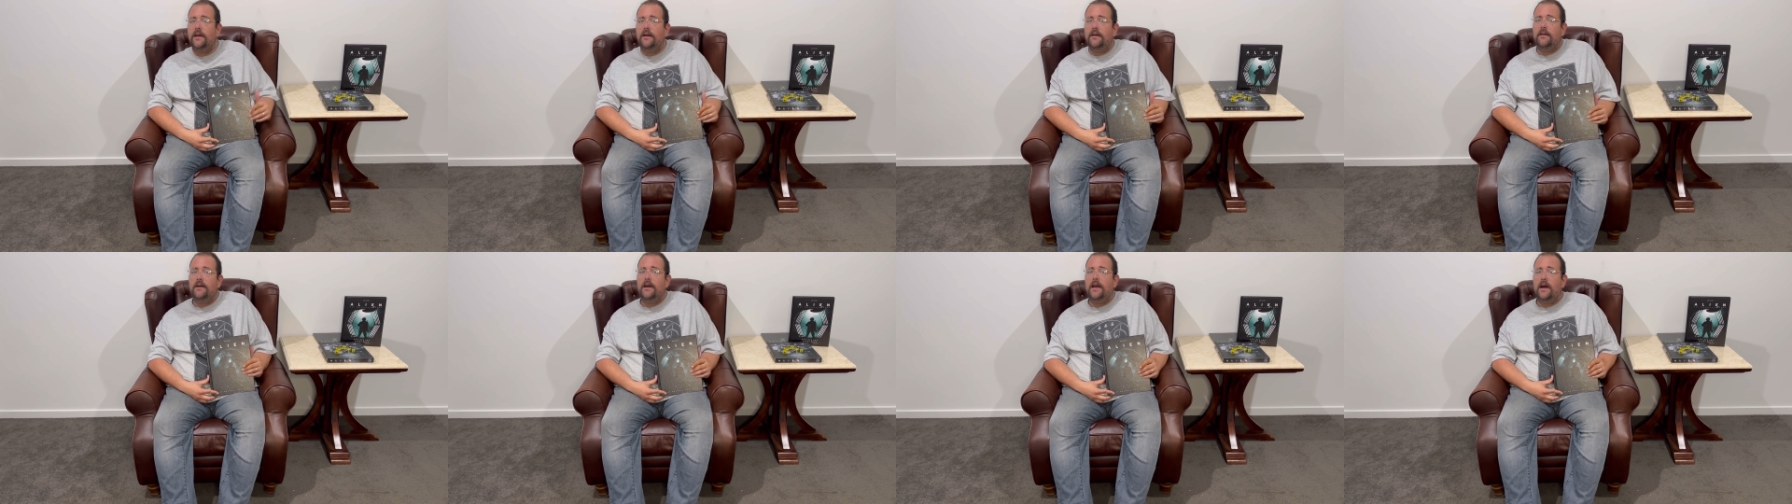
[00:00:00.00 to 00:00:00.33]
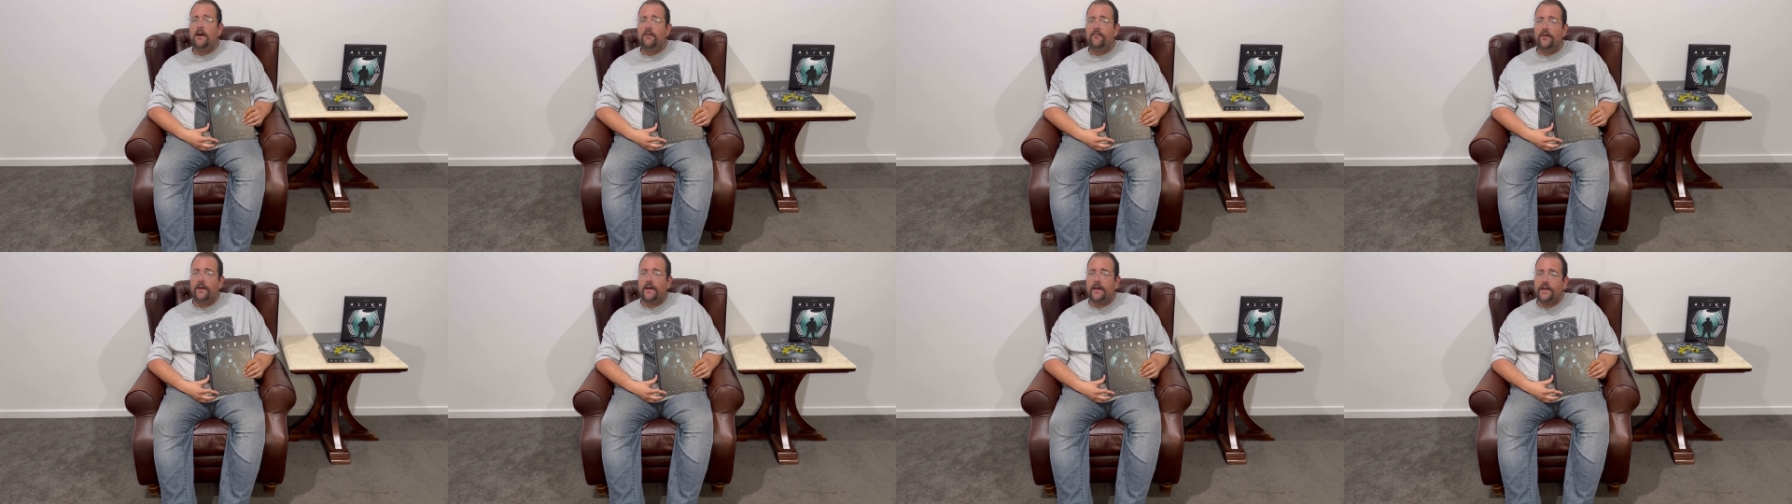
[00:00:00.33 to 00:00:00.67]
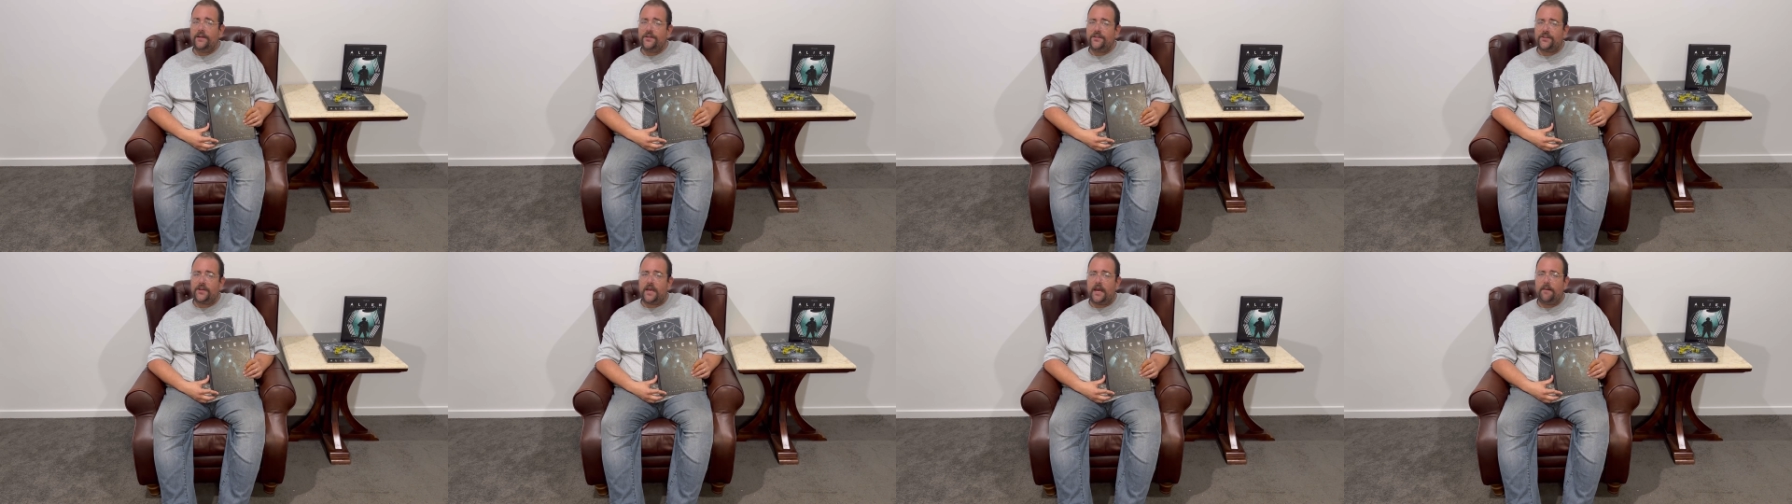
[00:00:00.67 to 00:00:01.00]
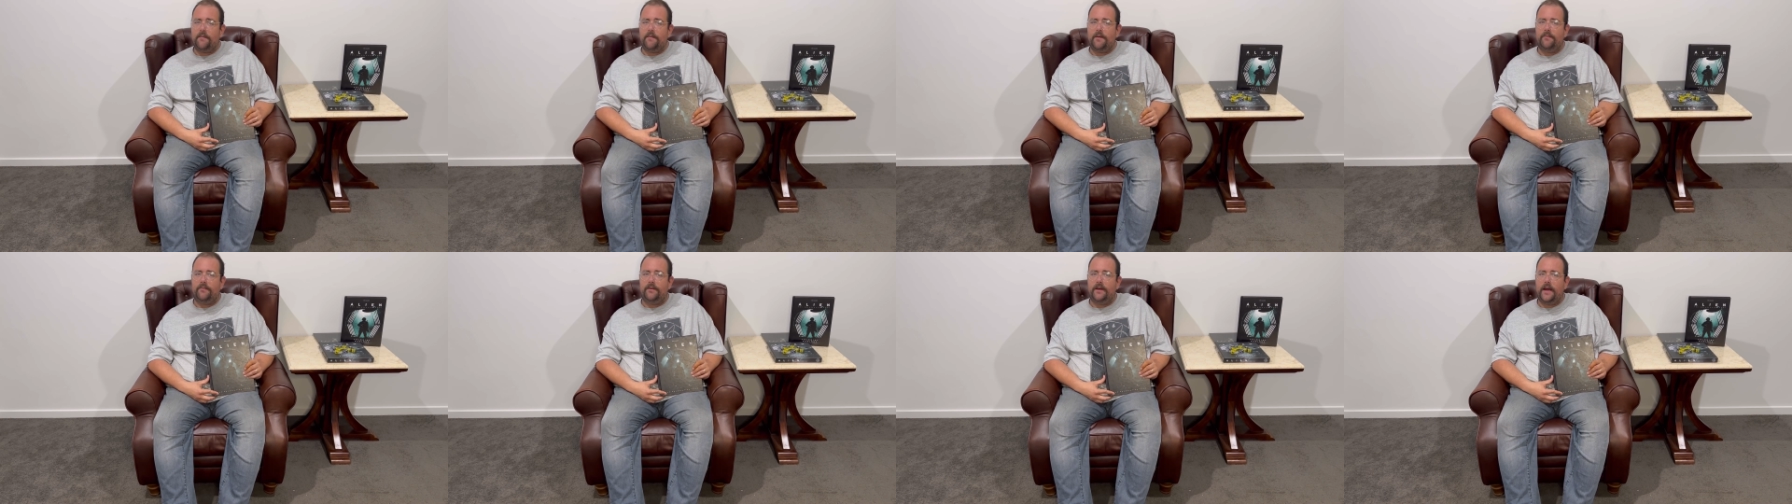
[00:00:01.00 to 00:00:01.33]
However, each can
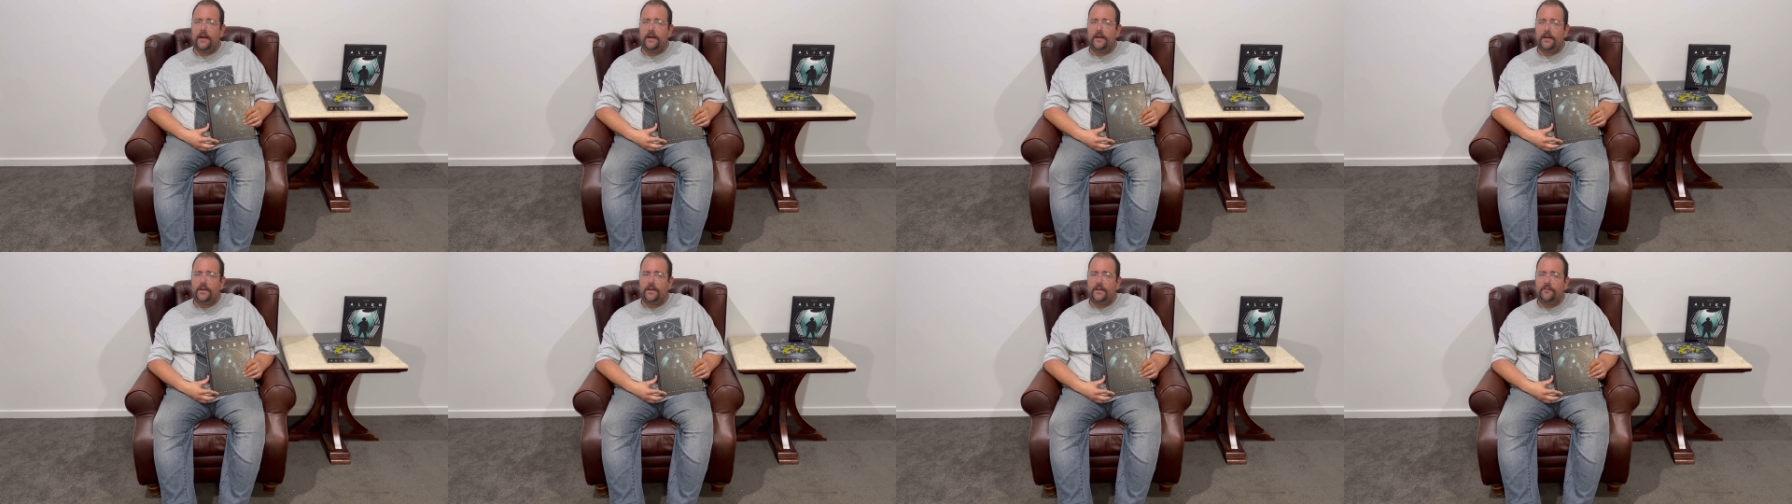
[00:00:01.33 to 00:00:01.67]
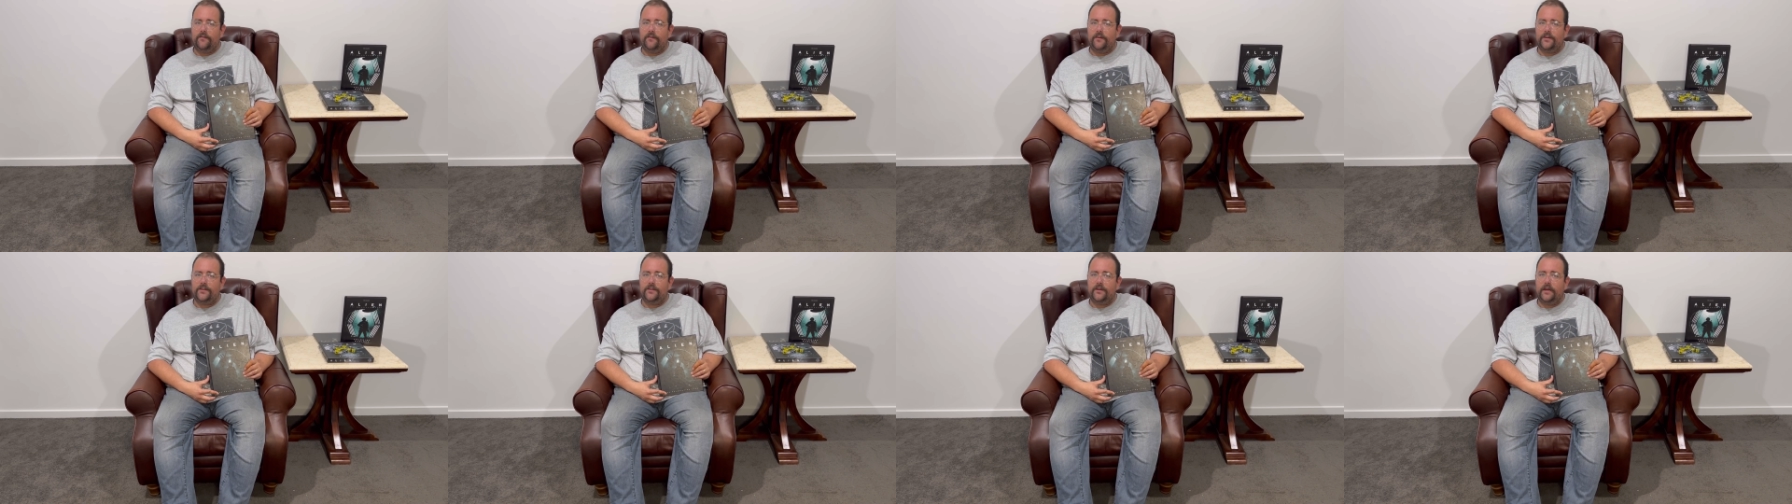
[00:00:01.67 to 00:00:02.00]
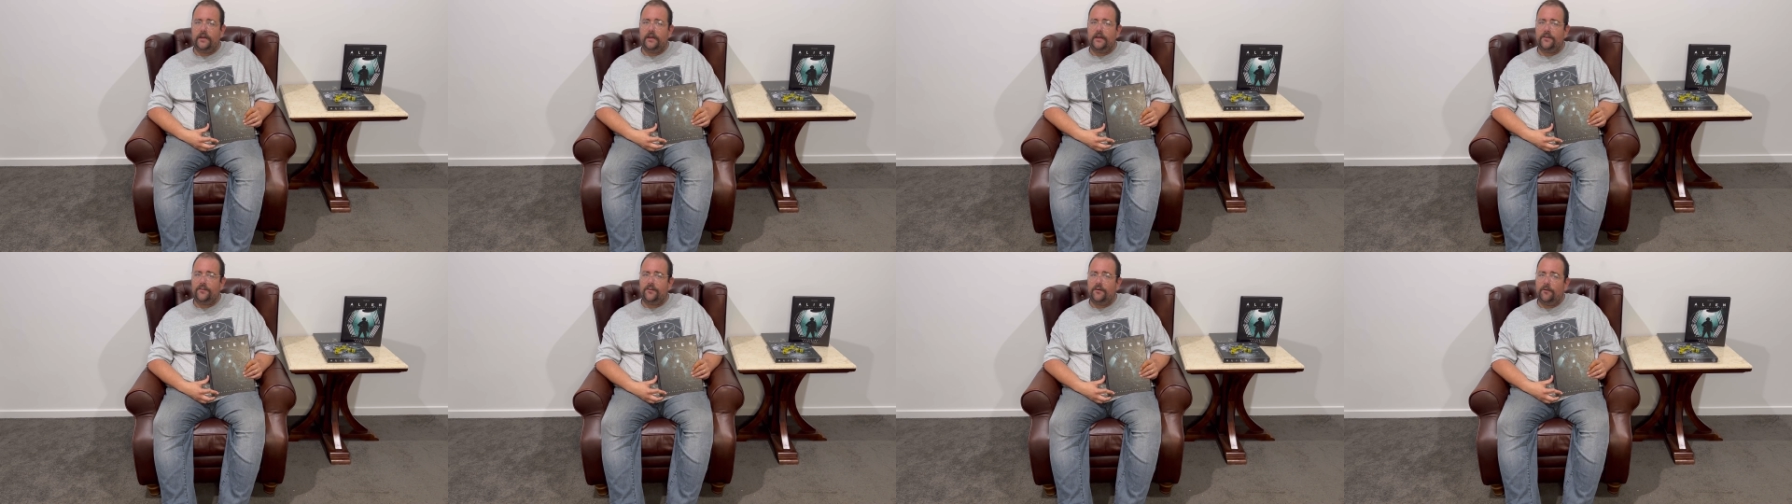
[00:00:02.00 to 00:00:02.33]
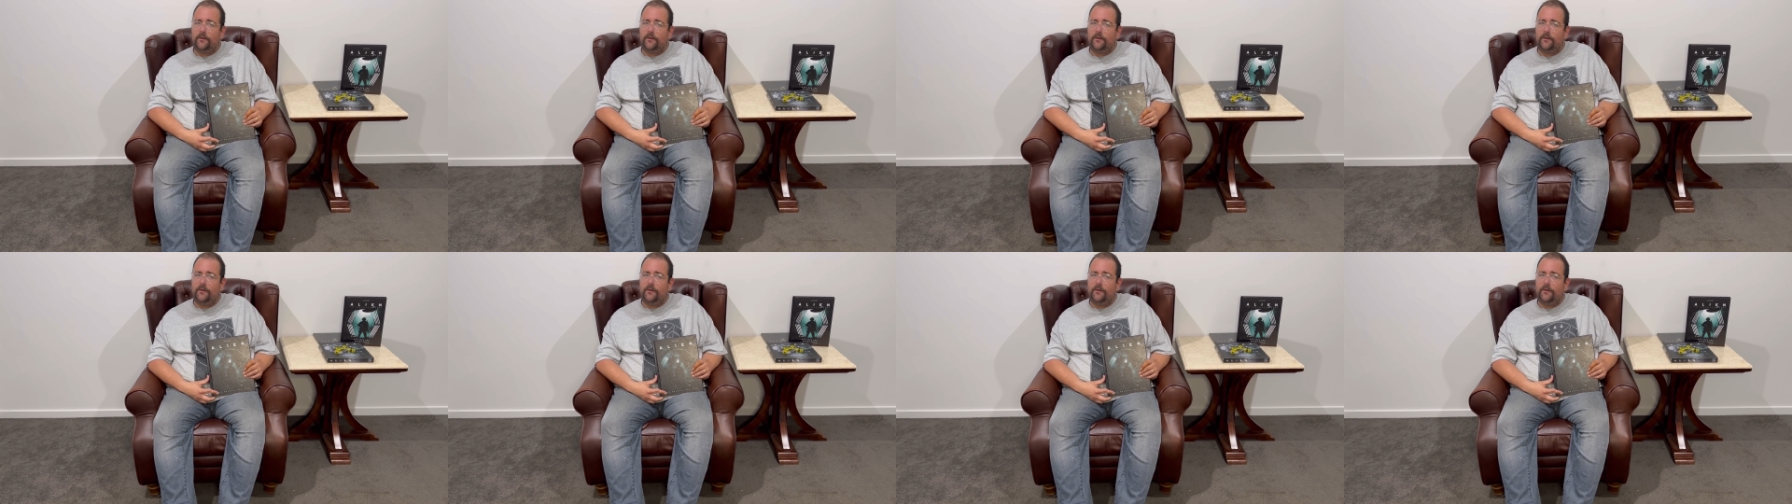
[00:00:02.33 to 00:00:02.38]
be played individually and doesn't